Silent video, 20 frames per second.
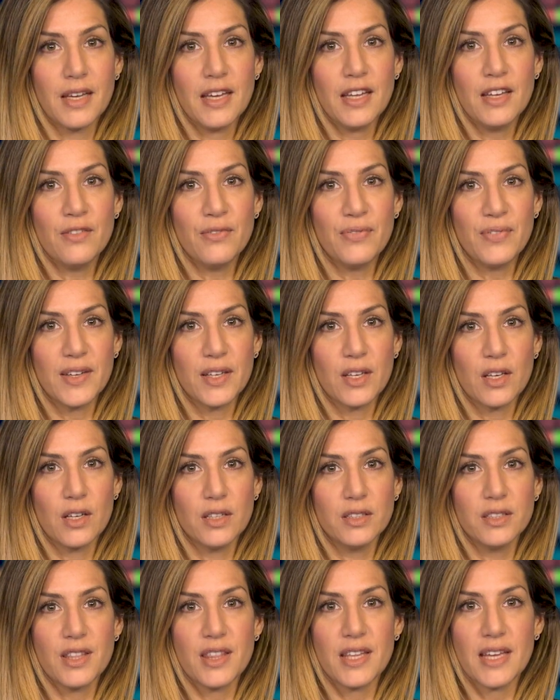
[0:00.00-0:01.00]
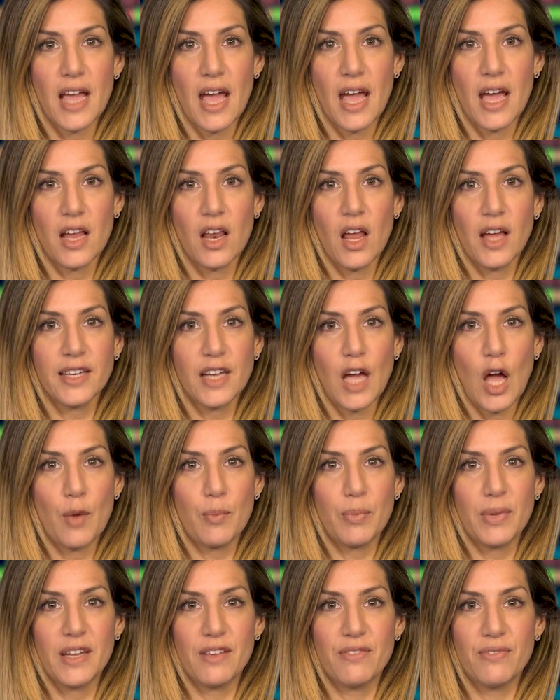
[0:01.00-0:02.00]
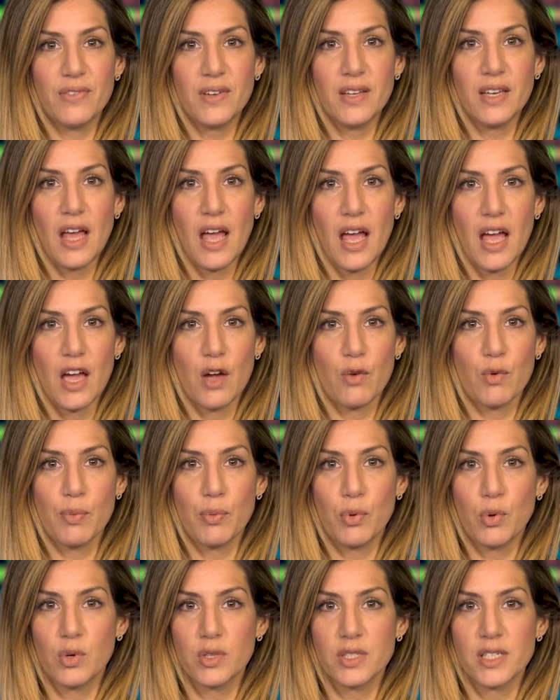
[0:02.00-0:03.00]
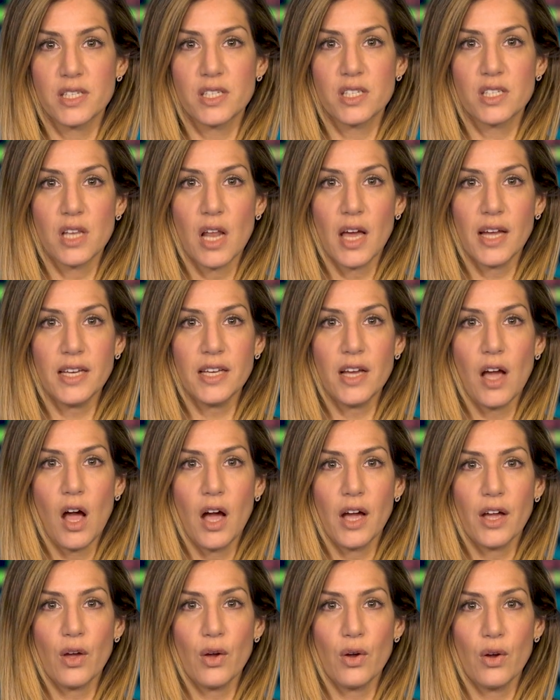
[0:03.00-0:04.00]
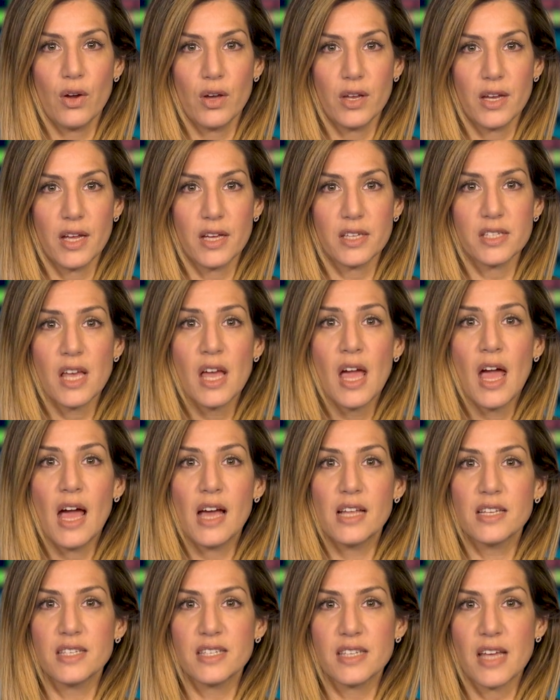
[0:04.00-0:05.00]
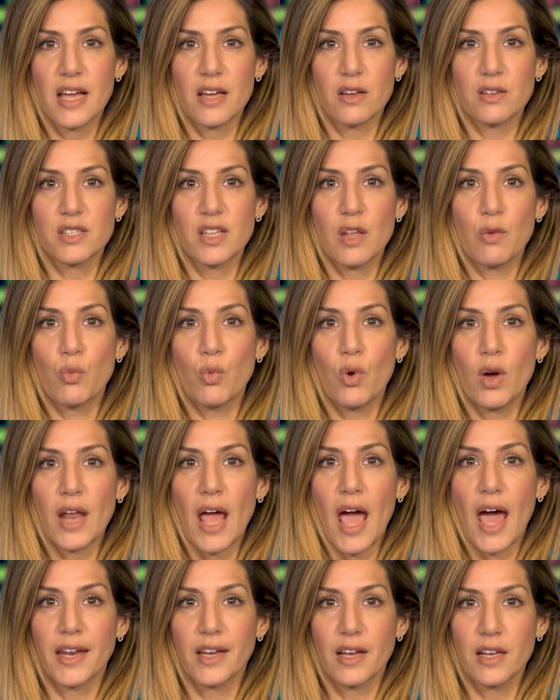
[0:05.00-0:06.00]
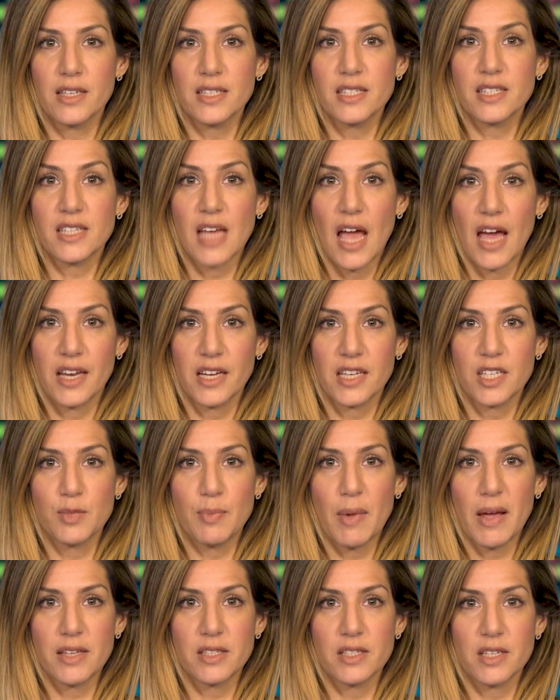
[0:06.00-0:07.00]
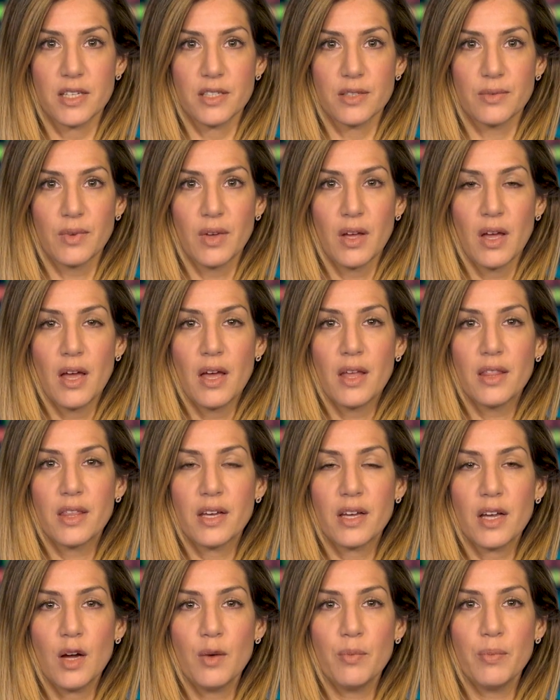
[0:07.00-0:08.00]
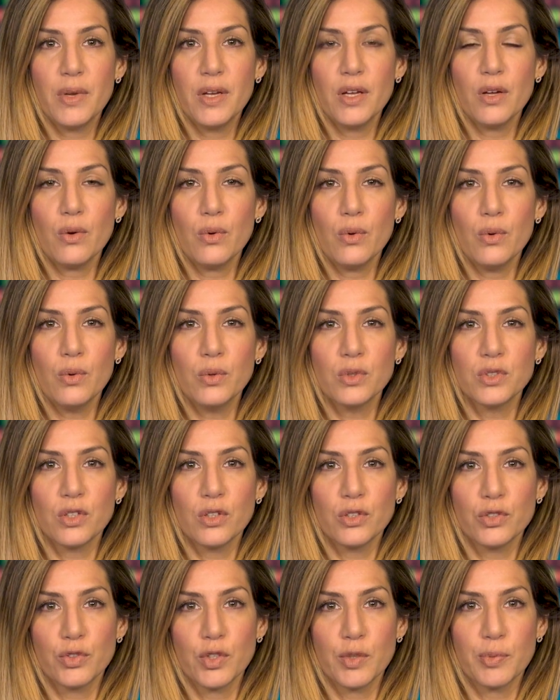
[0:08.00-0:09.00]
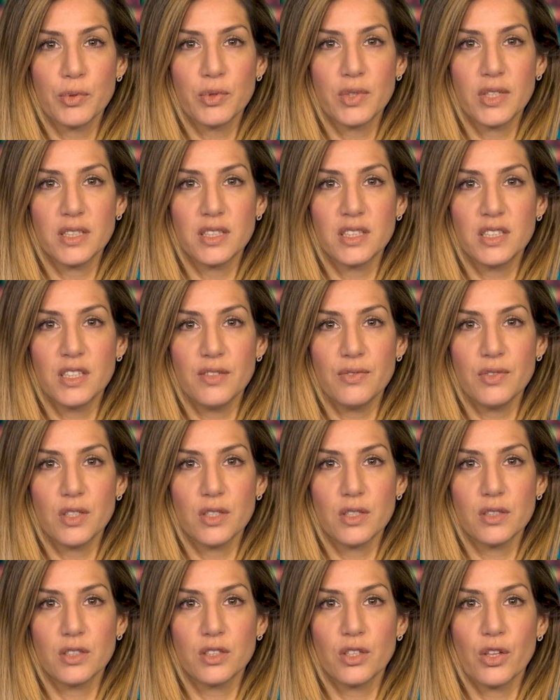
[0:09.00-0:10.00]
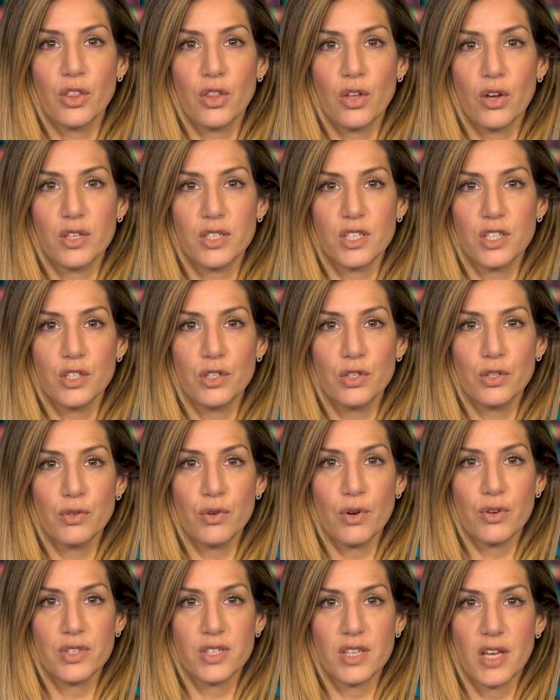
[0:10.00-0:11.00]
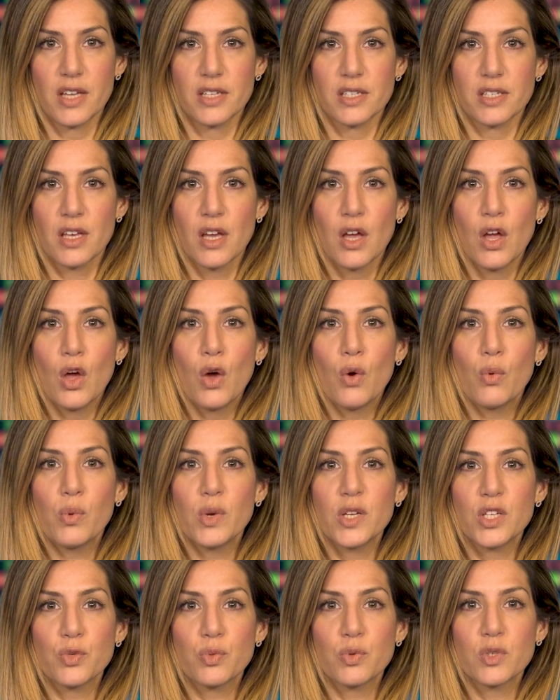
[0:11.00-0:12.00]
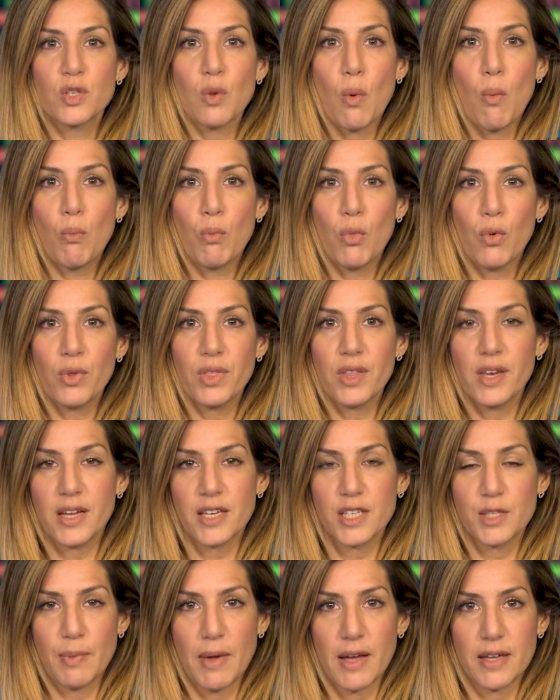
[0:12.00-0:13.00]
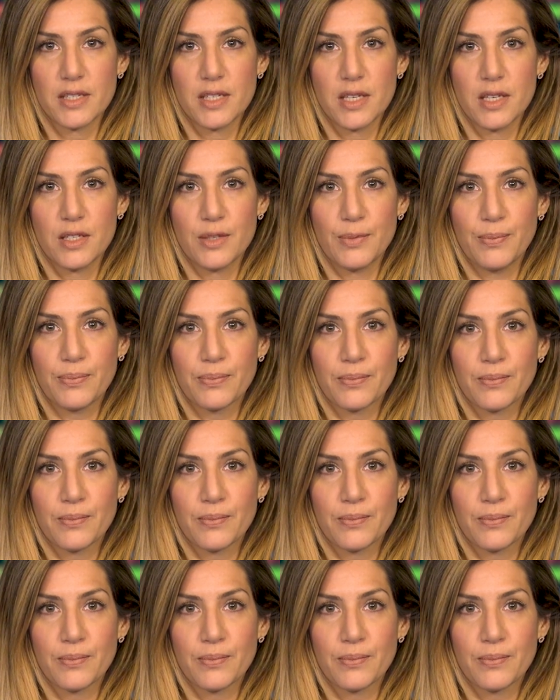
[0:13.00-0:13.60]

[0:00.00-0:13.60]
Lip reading: In Finland, the airline company Finnair reported slightly higher earnings and sales than what analysts had expected. The company also tripled its dividend to 30€, which was more than expected.